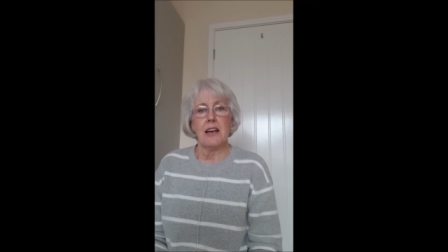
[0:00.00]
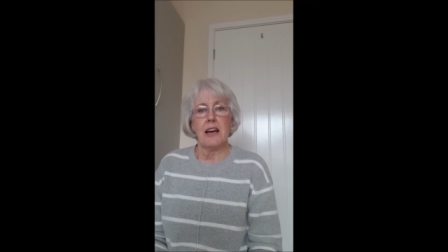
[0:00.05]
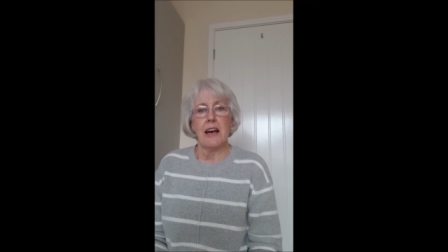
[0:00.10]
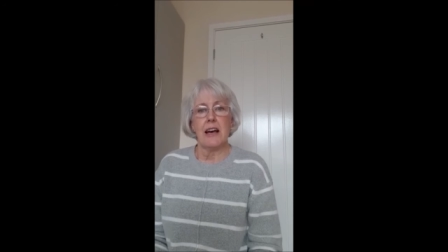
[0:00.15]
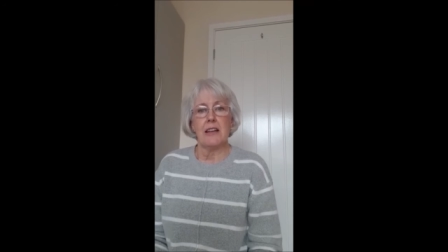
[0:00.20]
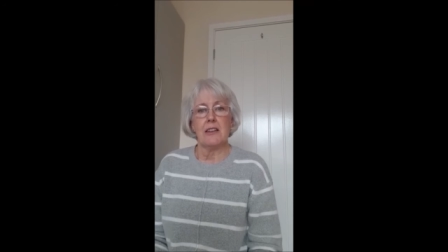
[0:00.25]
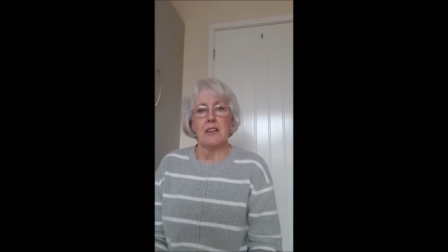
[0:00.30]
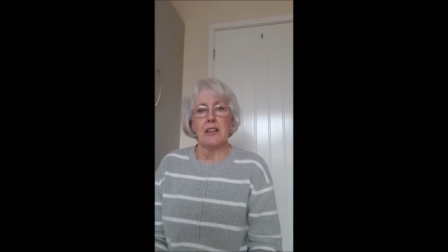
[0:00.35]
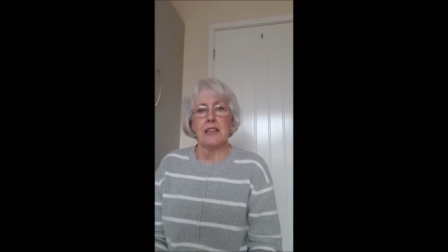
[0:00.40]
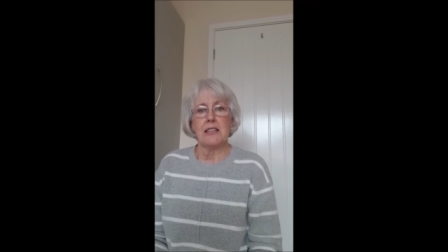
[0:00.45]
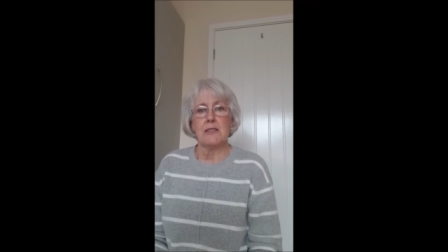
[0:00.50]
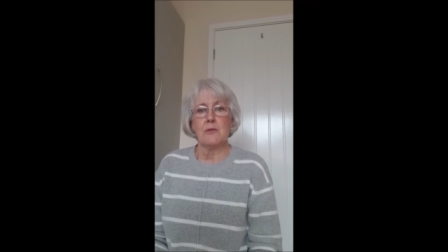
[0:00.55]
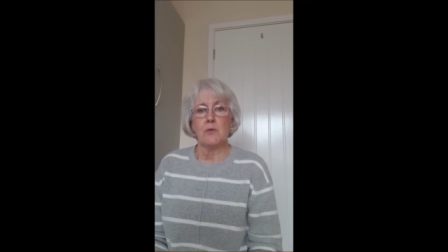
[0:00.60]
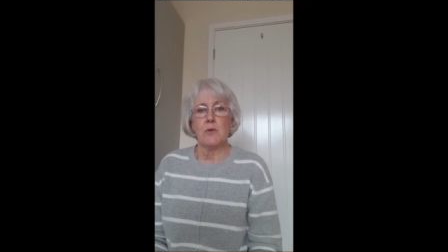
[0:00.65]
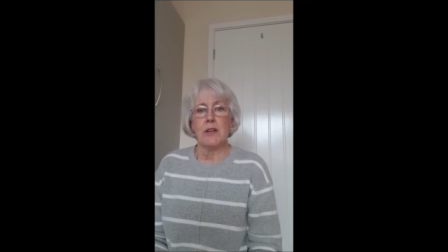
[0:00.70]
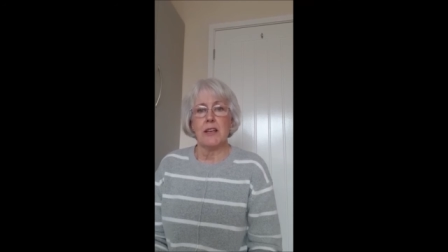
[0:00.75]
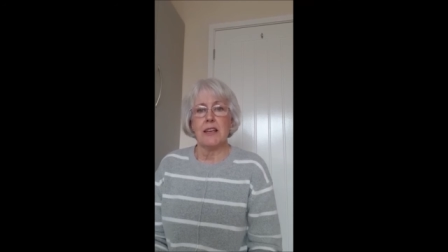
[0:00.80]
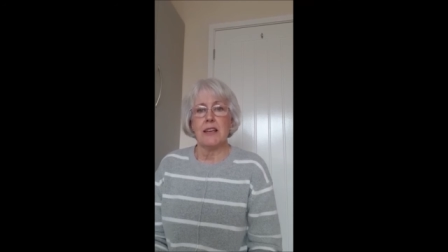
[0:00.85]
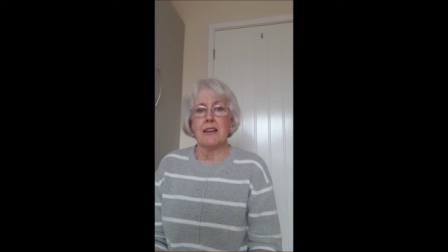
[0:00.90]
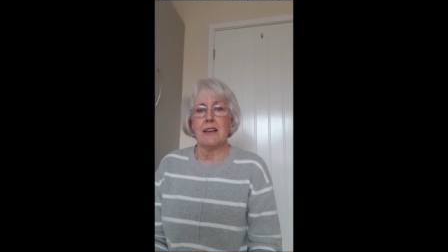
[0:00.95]
And this
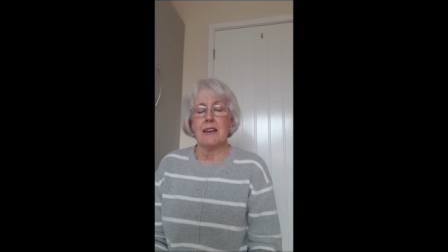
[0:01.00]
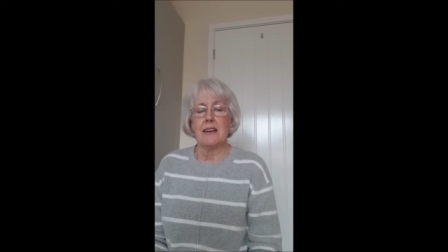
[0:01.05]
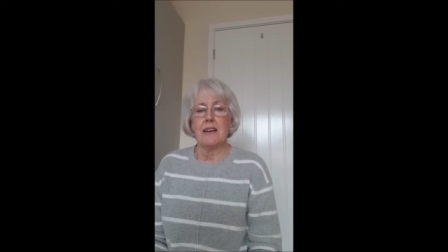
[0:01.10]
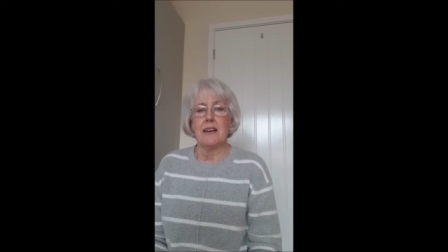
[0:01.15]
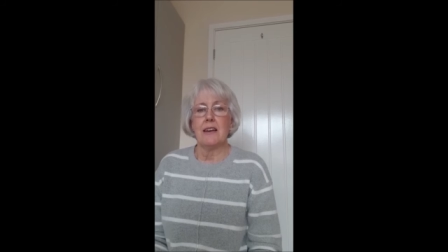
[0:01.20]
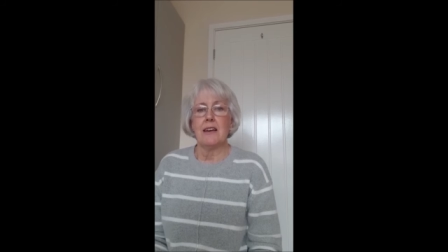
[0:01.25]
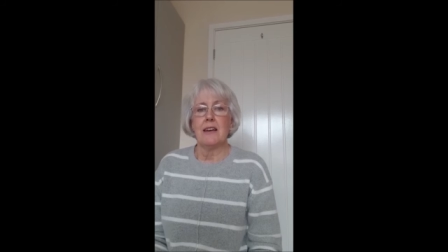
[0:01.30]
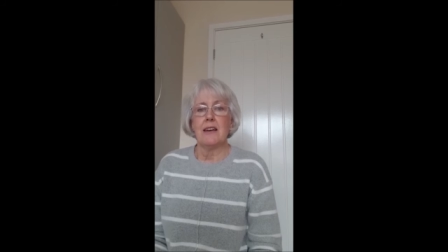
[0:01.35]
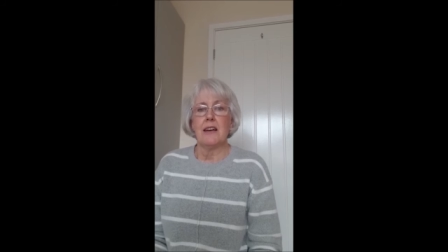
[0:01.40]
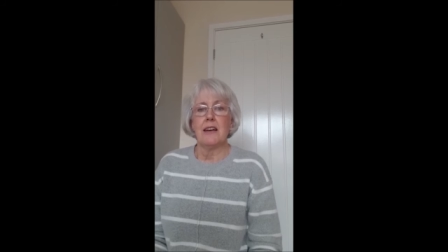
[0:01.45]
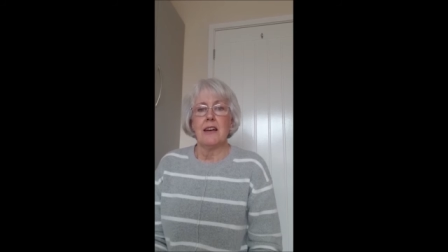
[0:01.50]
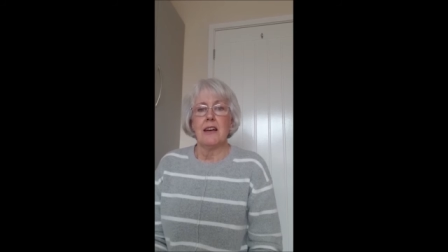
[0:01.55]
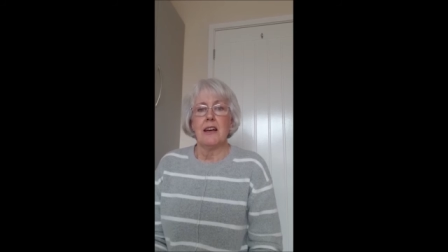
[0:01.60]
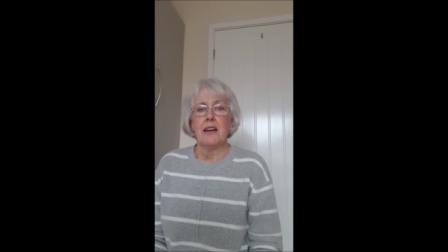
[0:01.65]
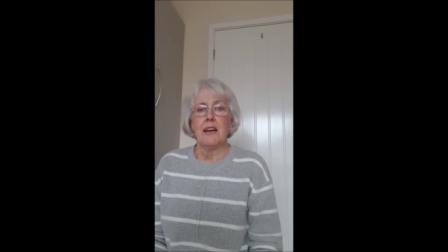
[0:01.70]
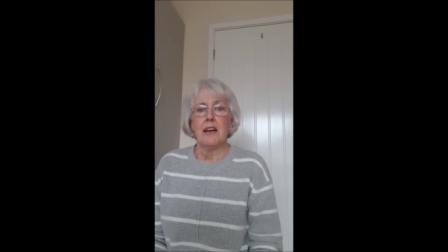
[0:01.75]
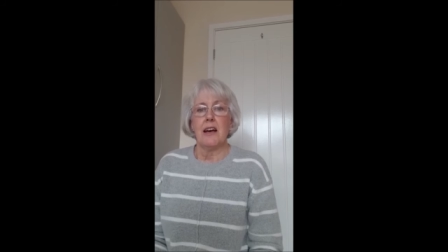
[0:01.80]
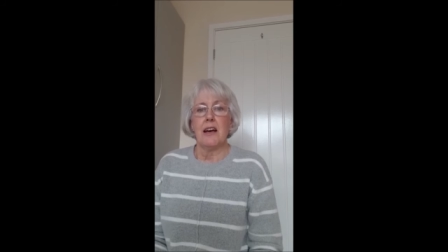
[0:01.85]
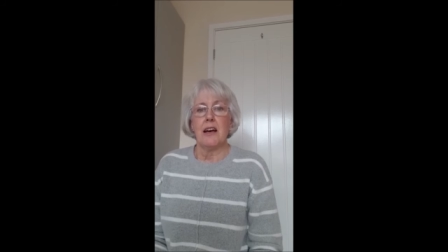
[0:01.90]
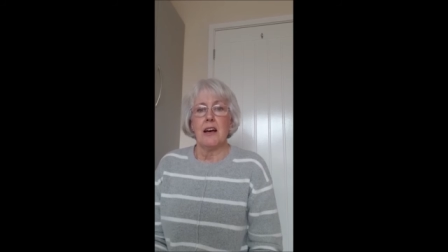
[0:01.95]
week
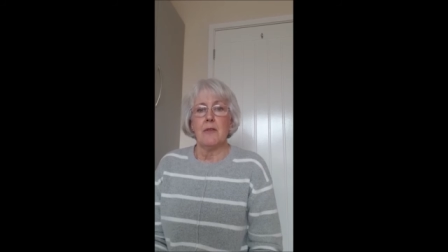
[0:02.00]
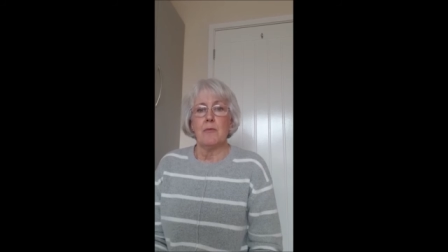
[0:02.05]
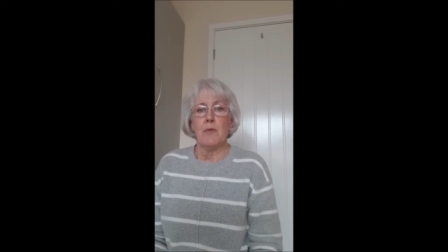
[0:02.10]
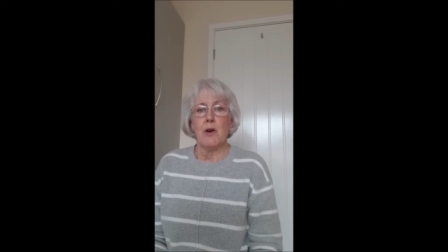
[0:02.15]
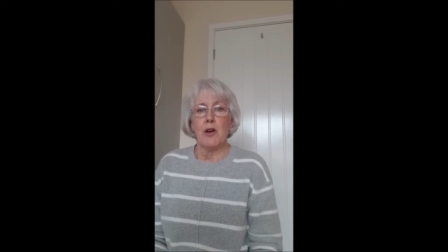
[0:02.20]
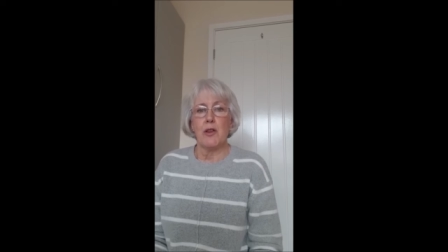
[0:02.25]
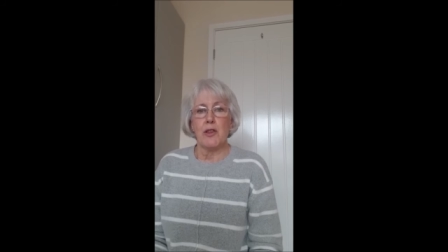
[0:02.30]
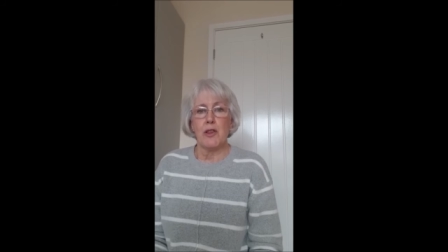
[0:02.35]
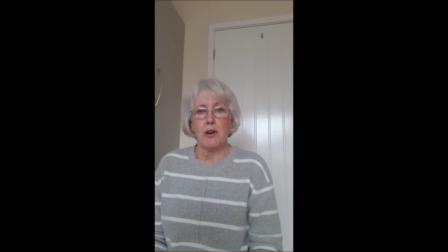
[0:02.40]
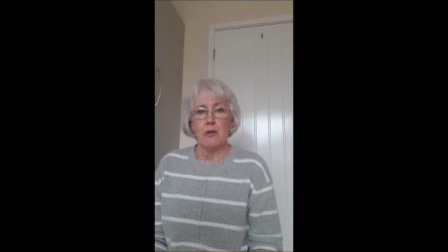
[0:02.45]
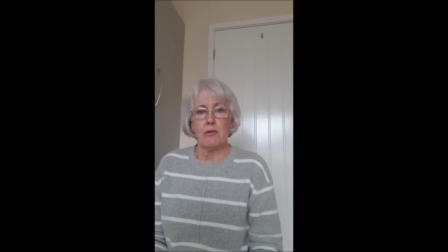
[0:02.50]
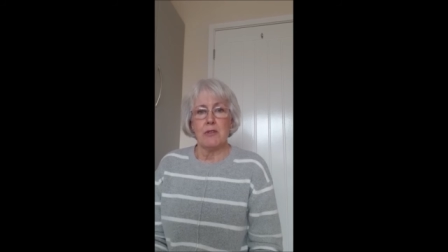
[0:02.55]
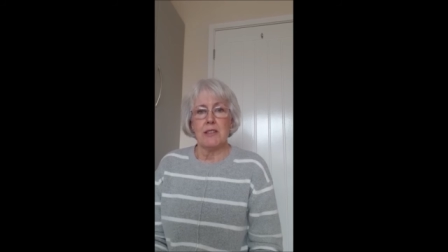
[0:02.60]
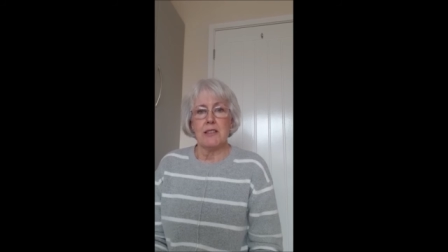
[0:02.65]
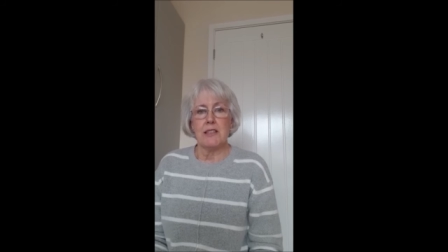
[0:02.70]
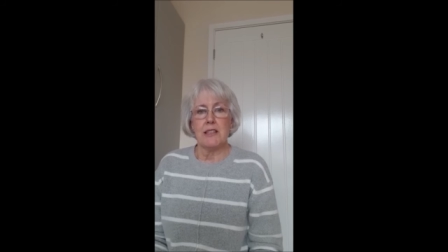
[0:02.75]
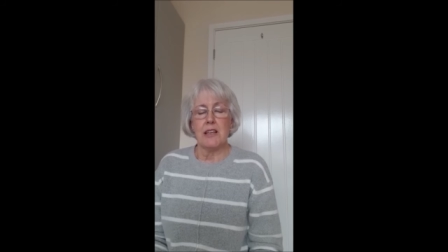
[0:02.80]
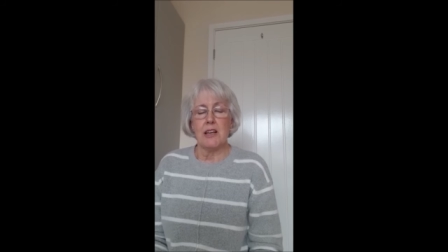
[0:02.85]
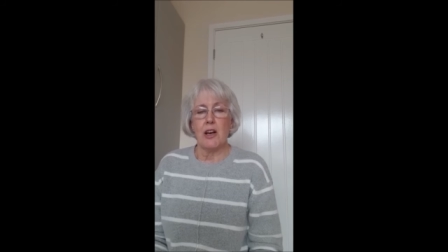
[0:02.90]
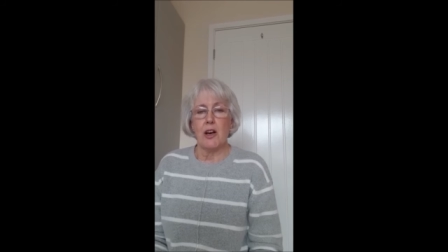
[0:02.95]
um,
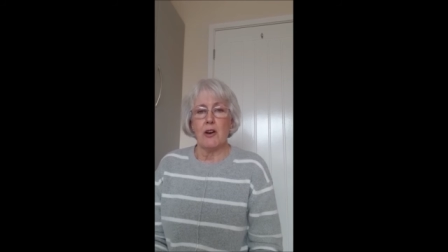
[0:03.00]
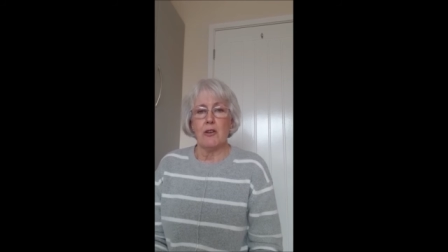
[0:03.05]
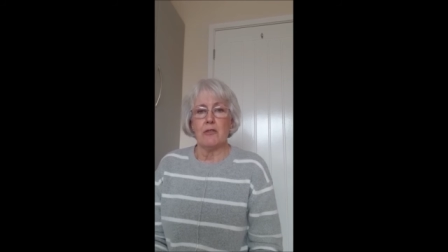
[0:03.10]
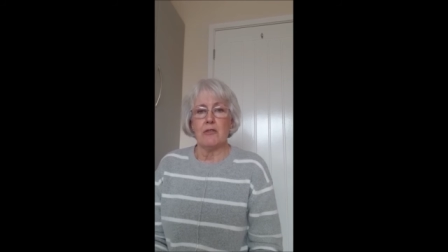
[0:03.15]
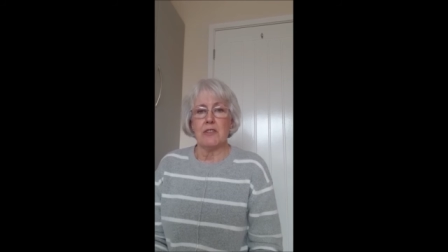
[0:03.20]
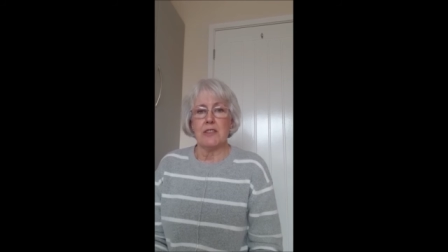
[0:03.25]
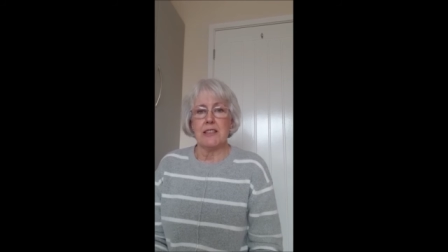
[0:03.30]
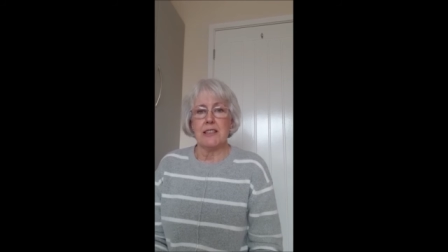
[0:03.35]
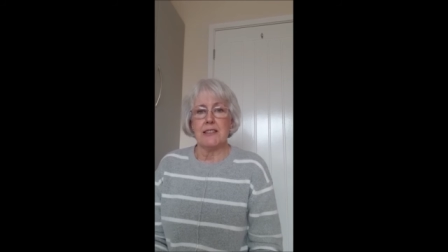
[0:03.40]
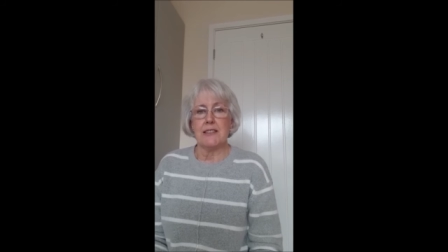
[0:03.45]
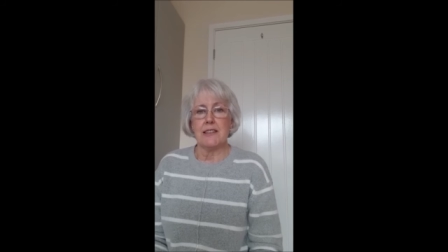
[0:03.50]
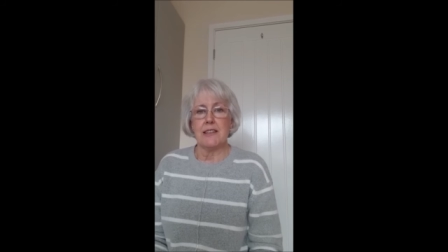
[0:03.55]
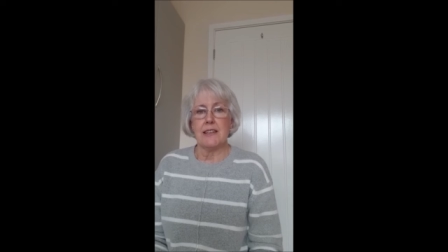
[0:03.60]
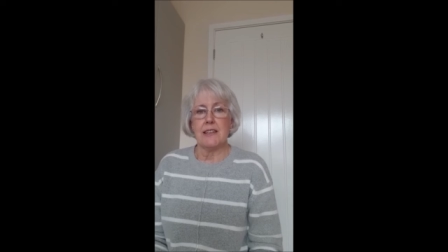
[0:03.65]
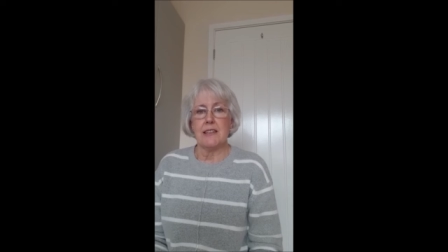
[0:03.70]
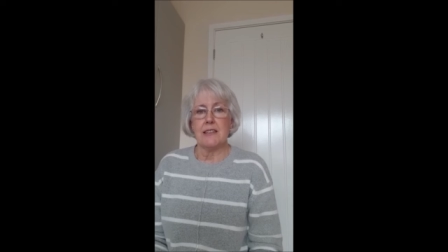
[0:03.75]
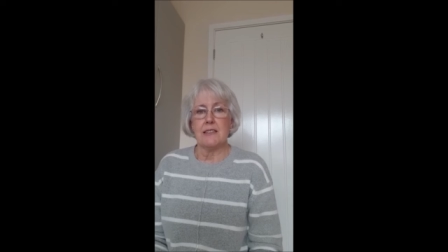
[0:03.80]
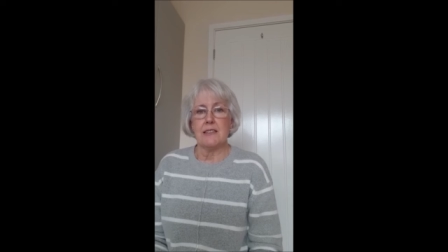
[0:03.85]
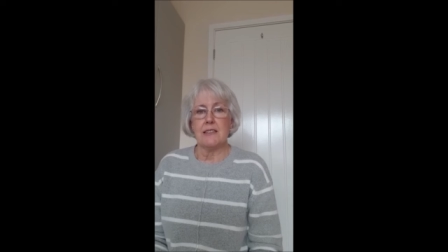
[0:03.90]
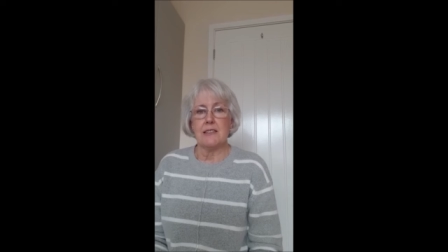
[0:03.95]
authority over
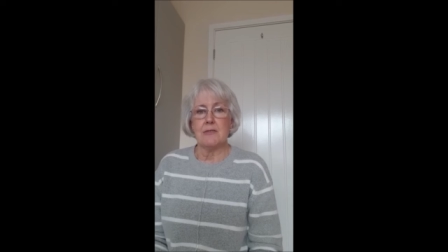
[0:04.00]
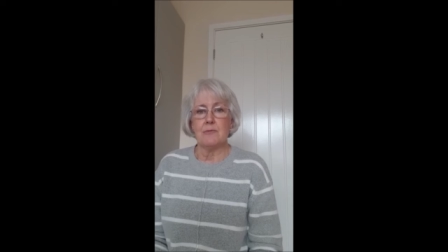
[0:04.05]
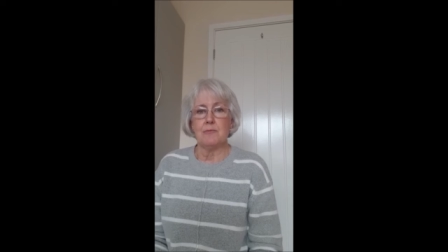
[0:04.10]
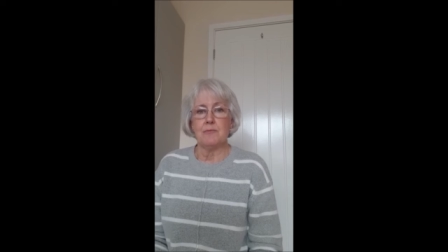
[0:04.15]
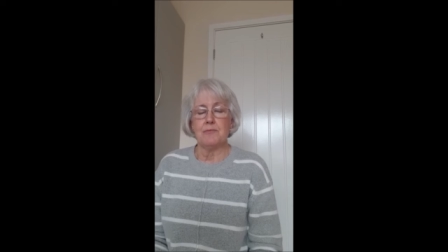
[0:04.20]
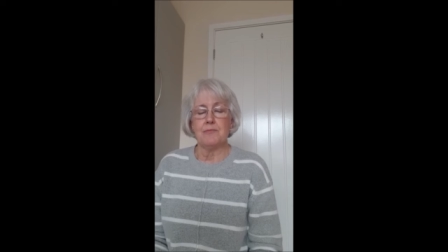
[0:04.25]
disease.